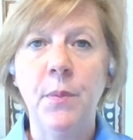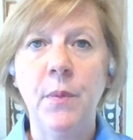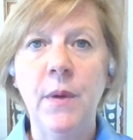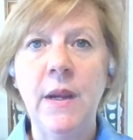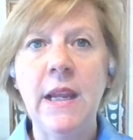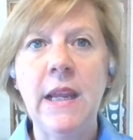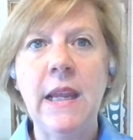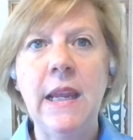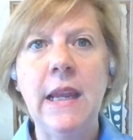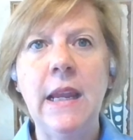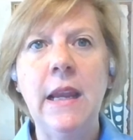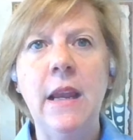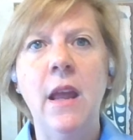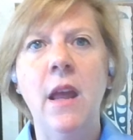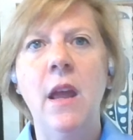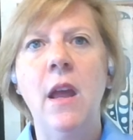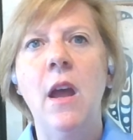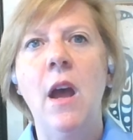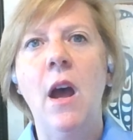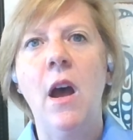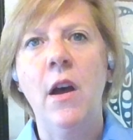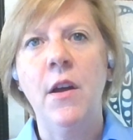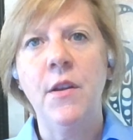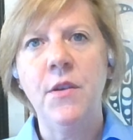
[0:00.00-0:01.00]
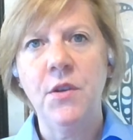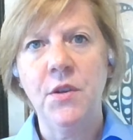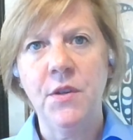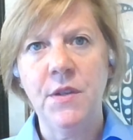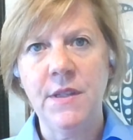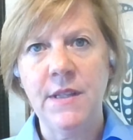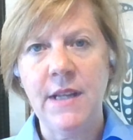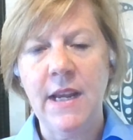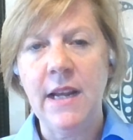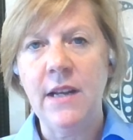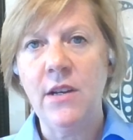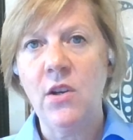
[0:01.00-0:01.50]
3,
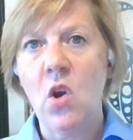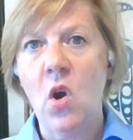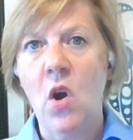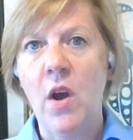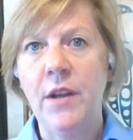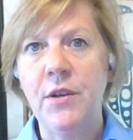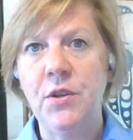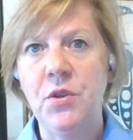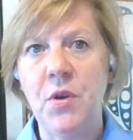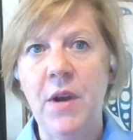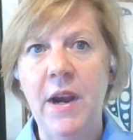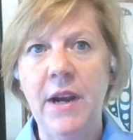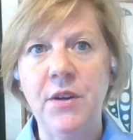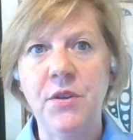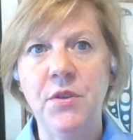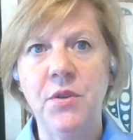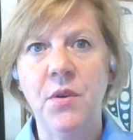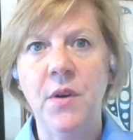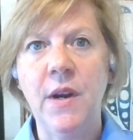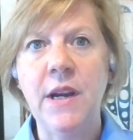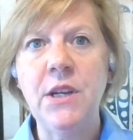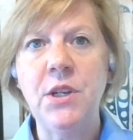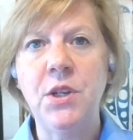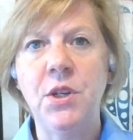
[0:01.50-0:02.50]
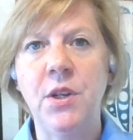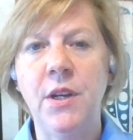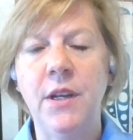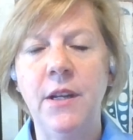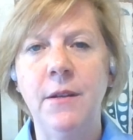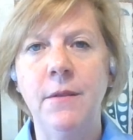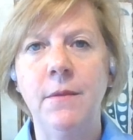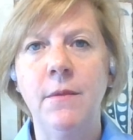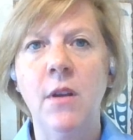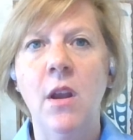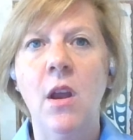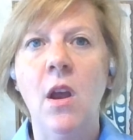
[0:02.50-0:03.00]
understand contract
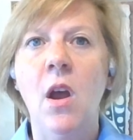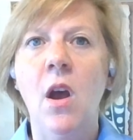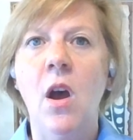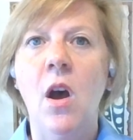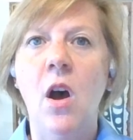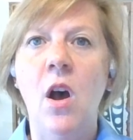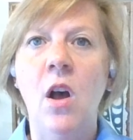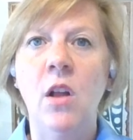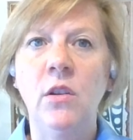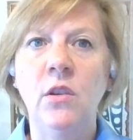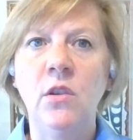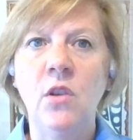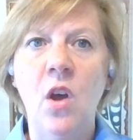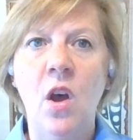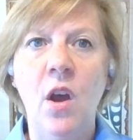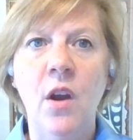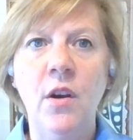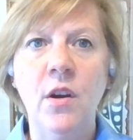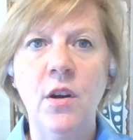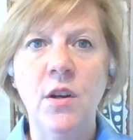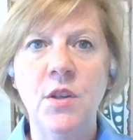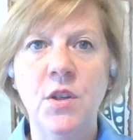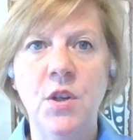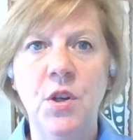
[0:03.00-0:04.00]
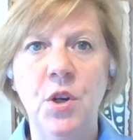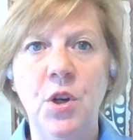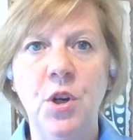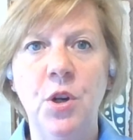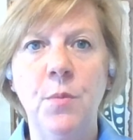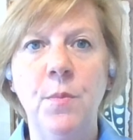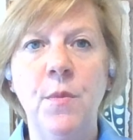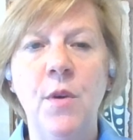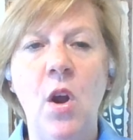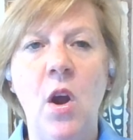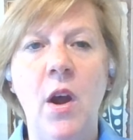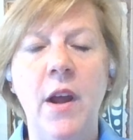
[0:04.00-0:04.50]
duration. A
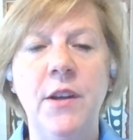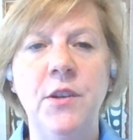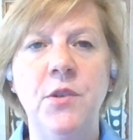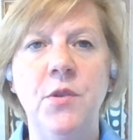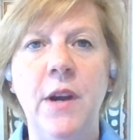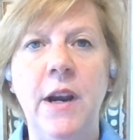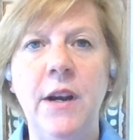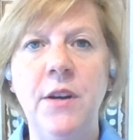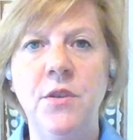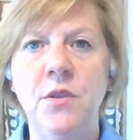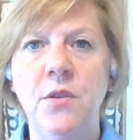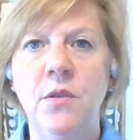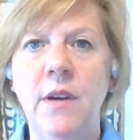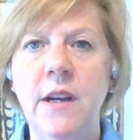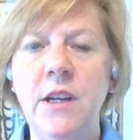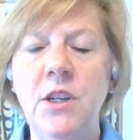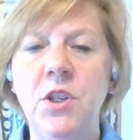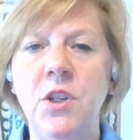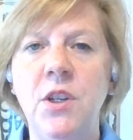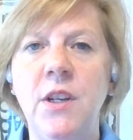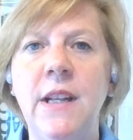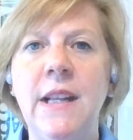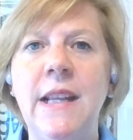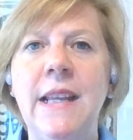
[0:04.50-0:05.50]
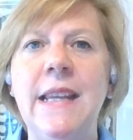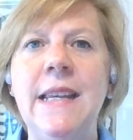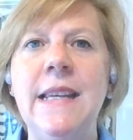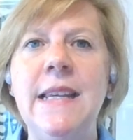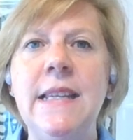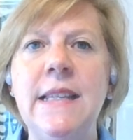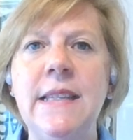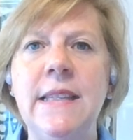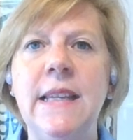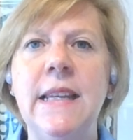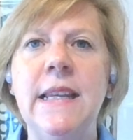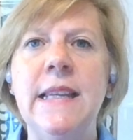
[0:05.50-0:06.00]
longer-term contract duration
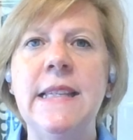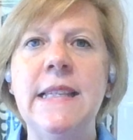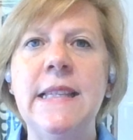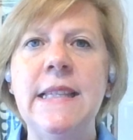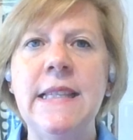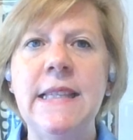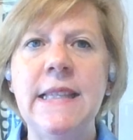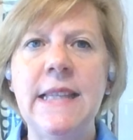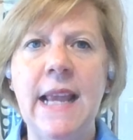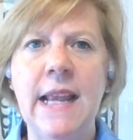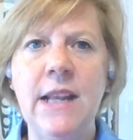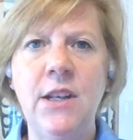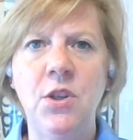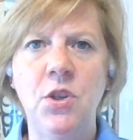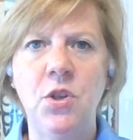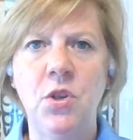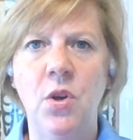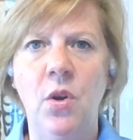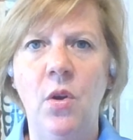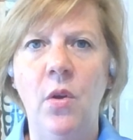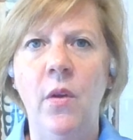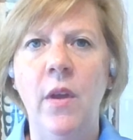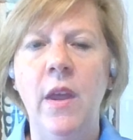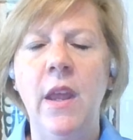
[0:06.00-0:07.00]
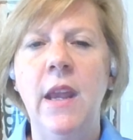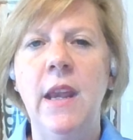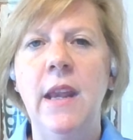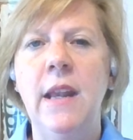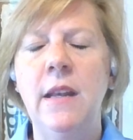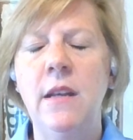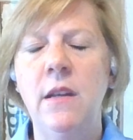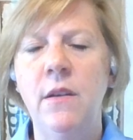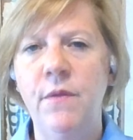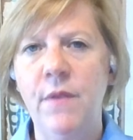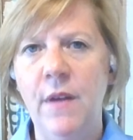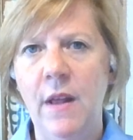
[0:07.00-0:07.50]
is essential
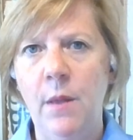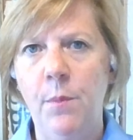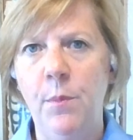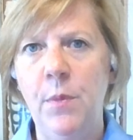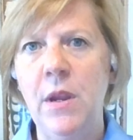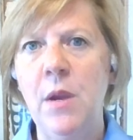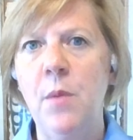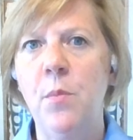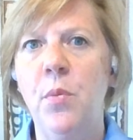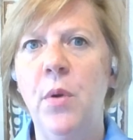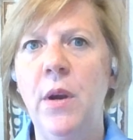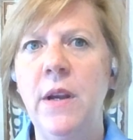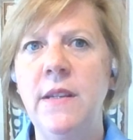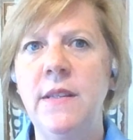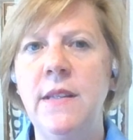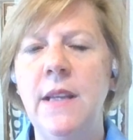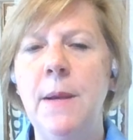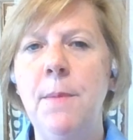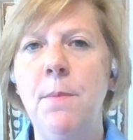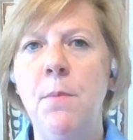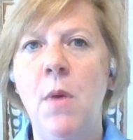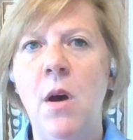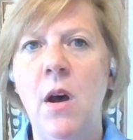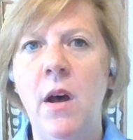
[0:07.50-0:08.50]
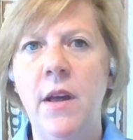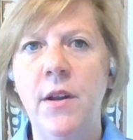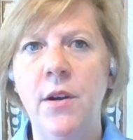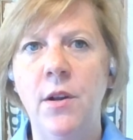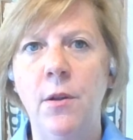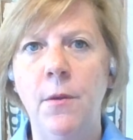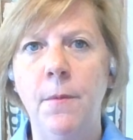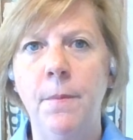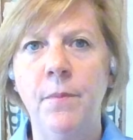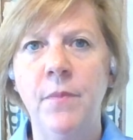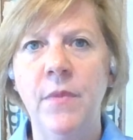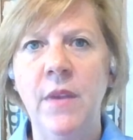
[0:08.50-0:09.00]
in developing a pricing
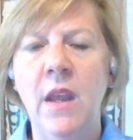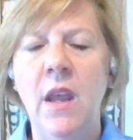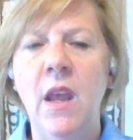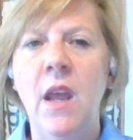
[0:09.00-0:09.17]
model.